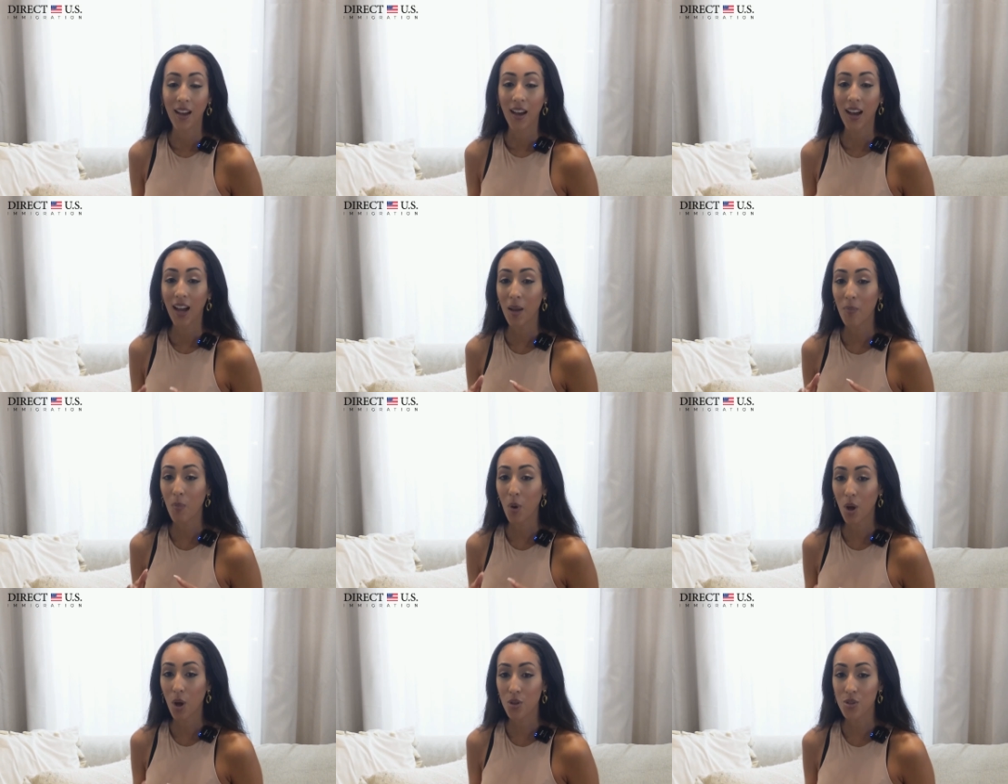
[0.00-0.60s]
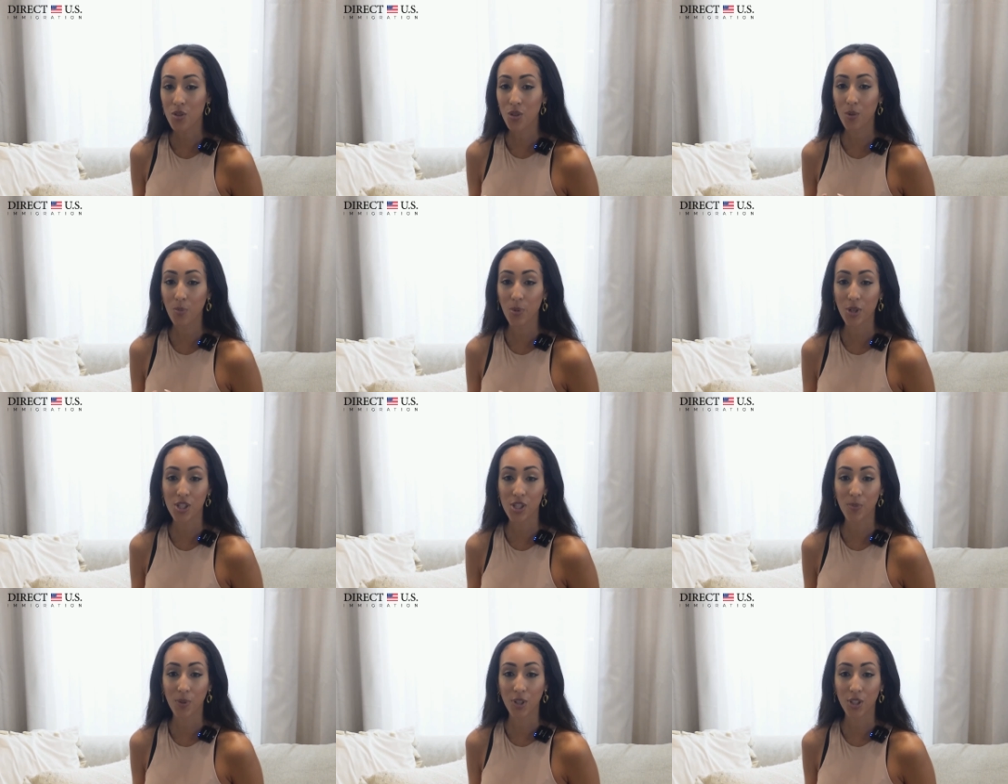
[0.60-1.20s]
I'm also the
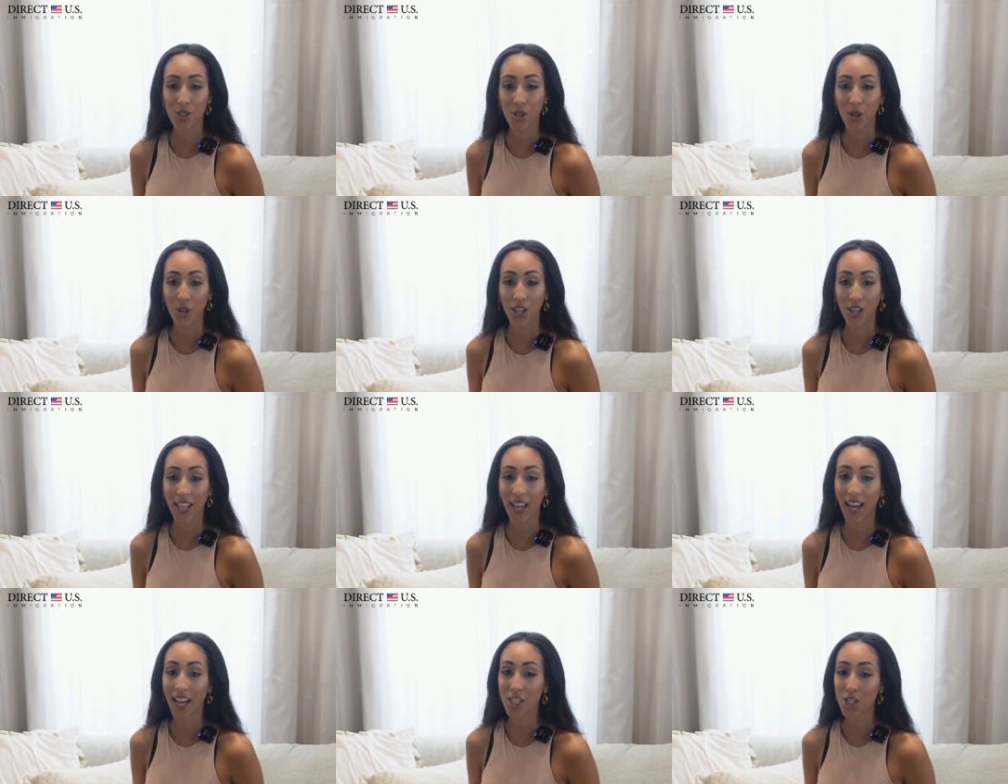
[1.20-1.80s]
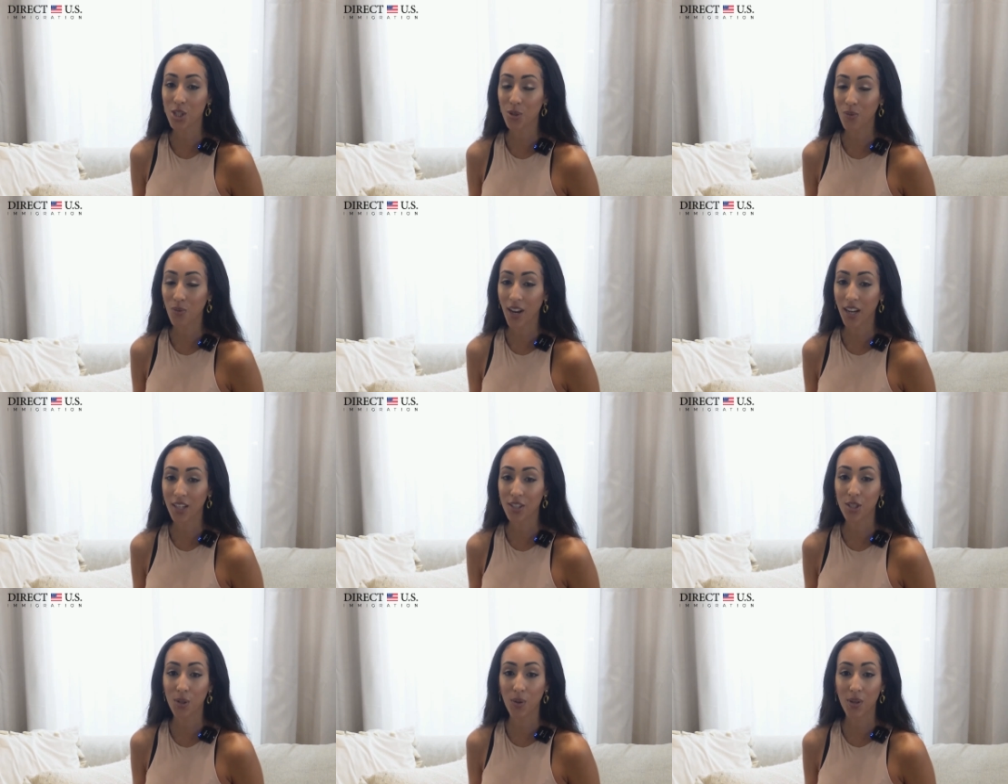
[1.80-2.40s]
principal attorney at
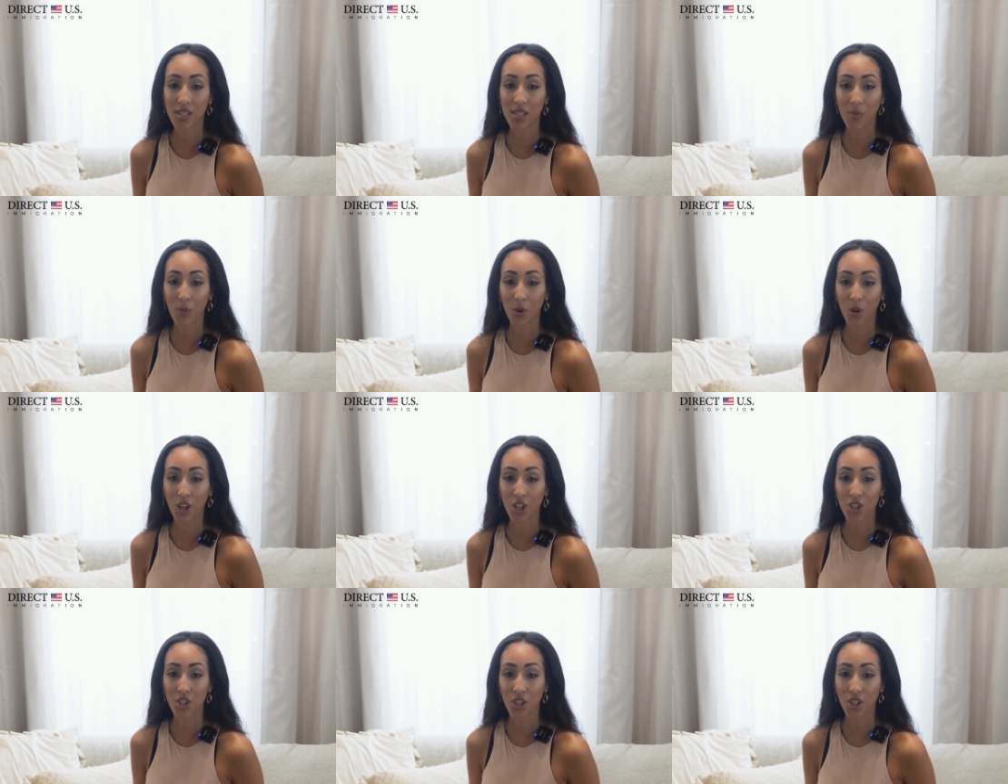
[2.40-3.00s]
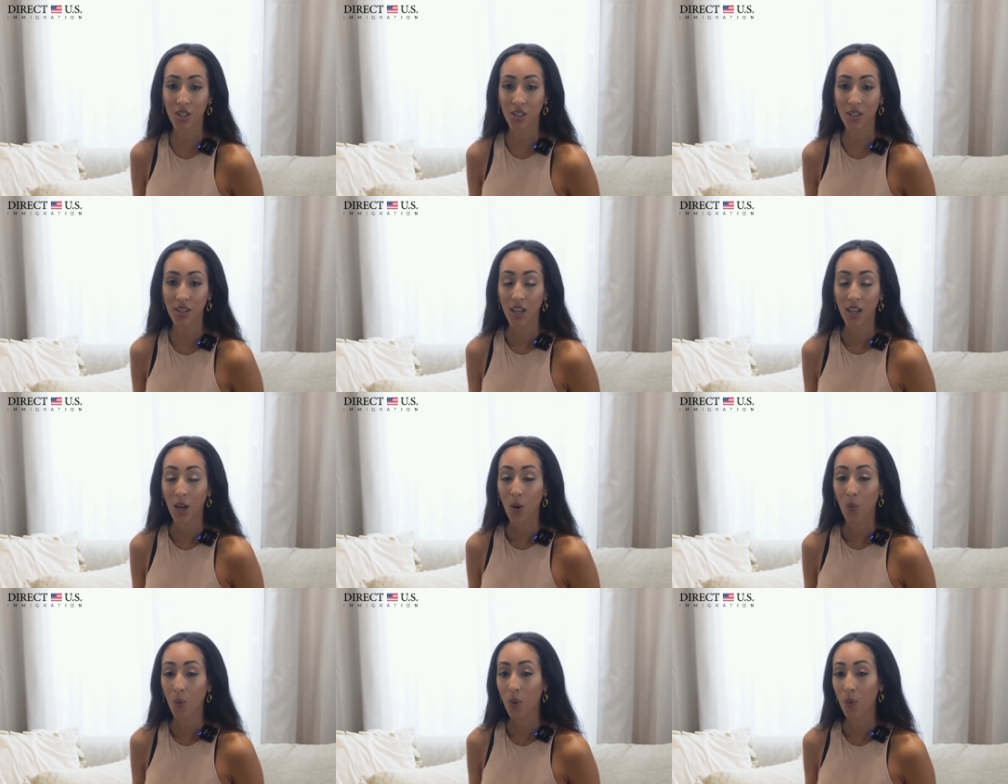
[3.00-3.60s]
Direct U.S. Immigration,
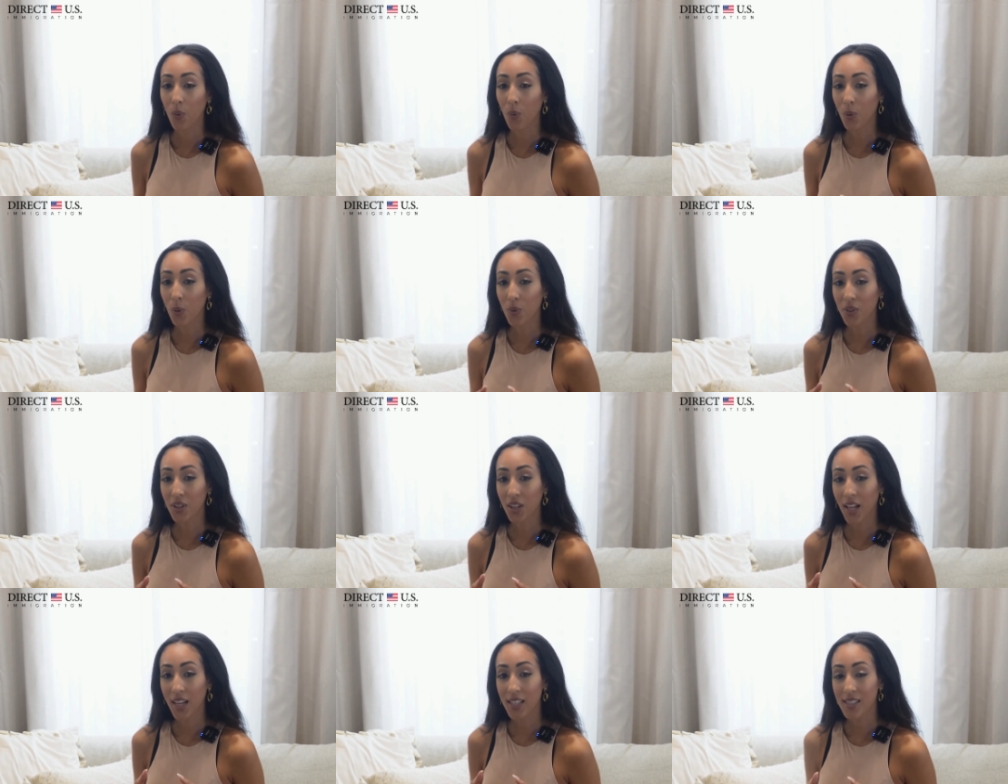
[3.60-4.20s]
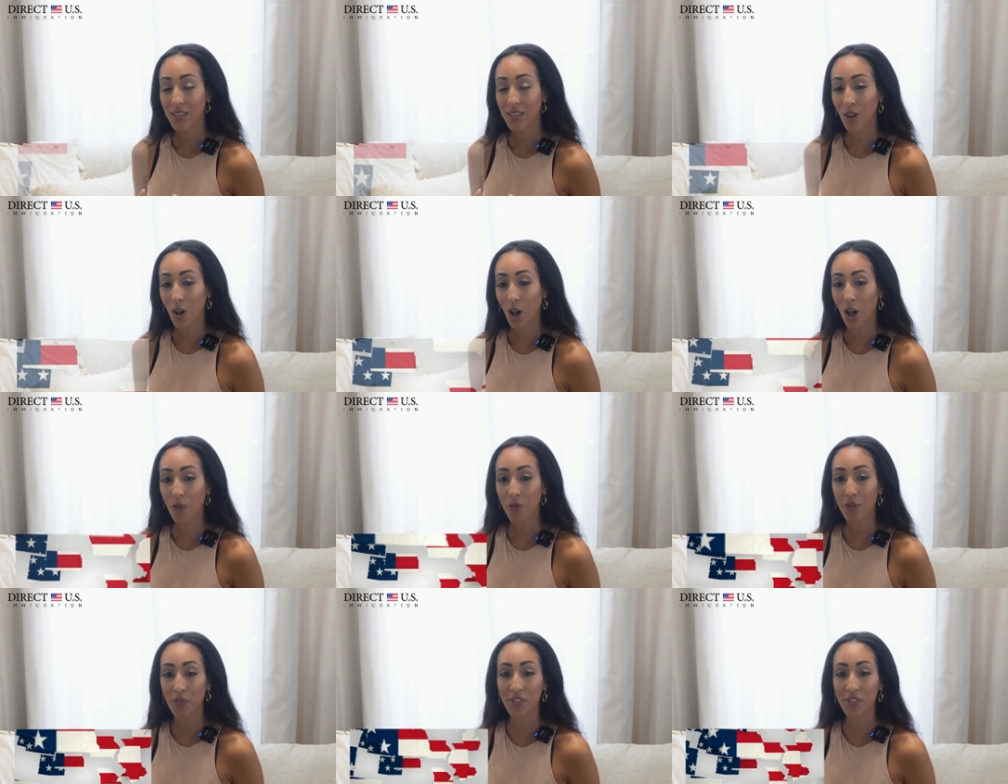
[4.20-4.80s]
where we work with clients in
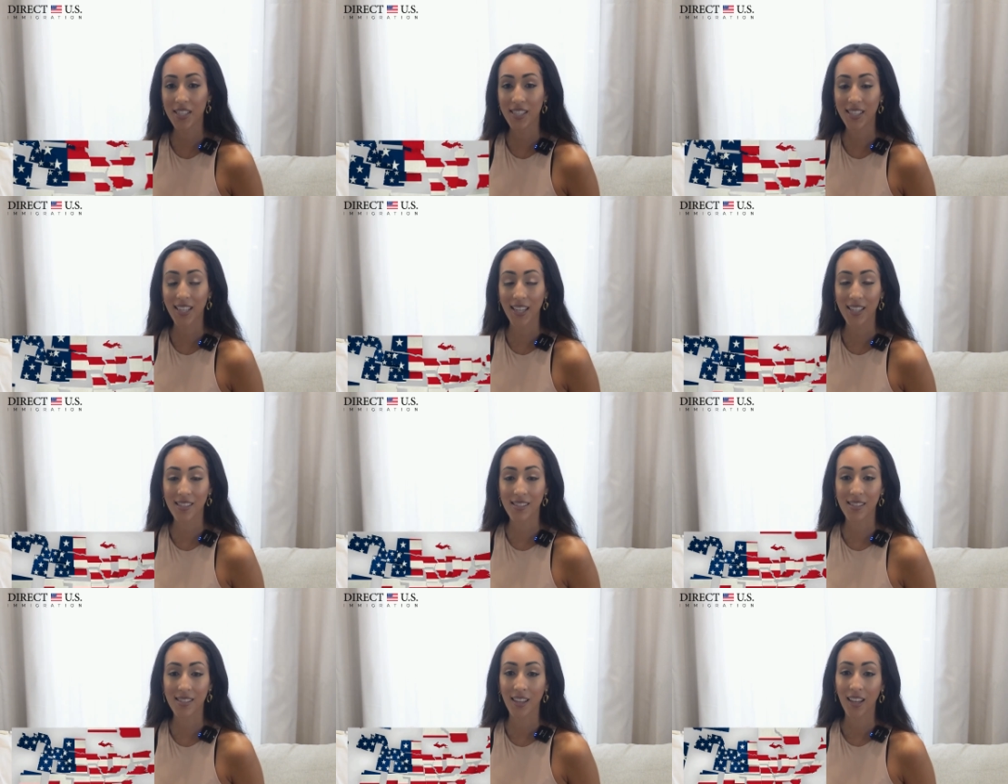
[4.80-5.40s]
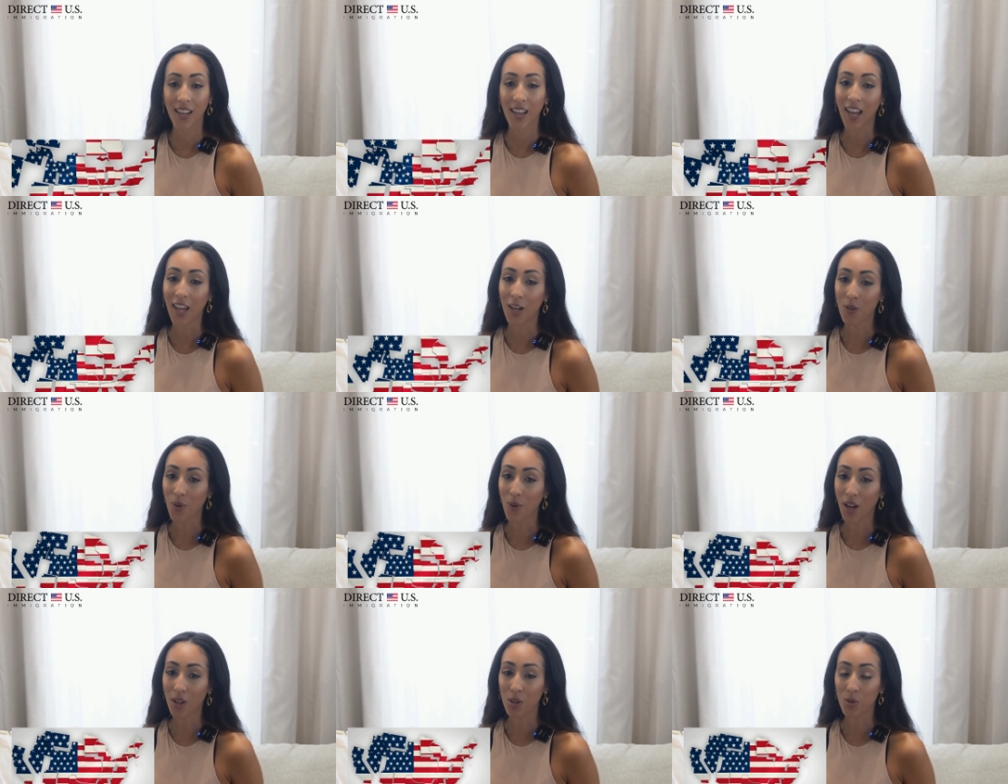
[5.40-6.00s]
all 50 states and
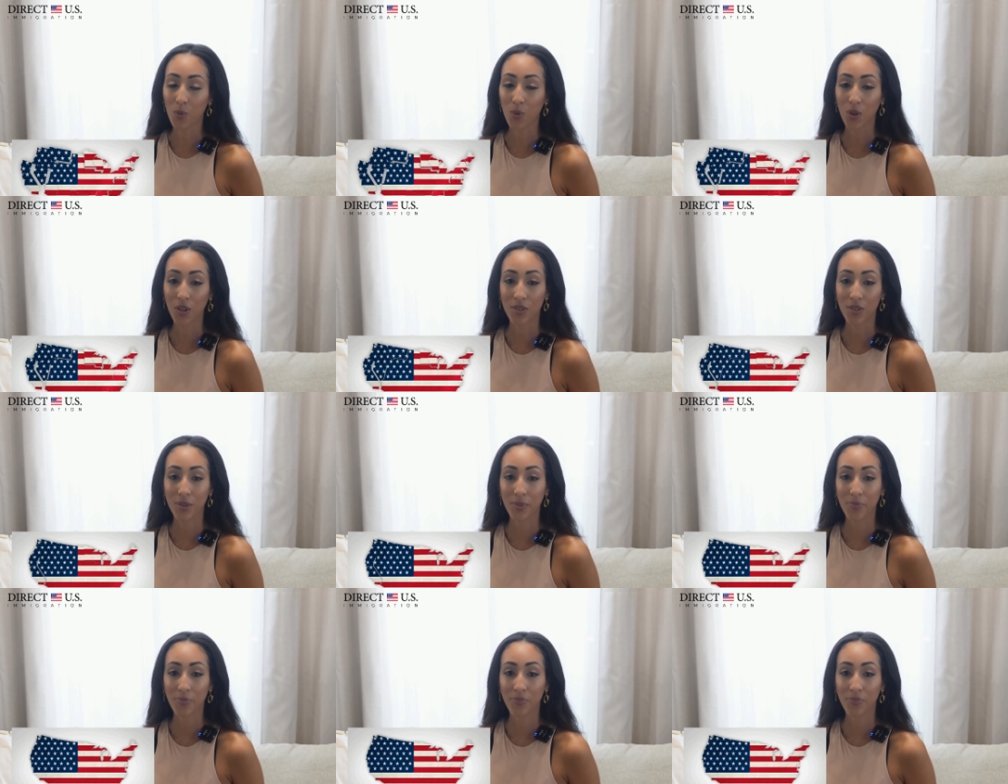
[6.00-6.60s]
around the world.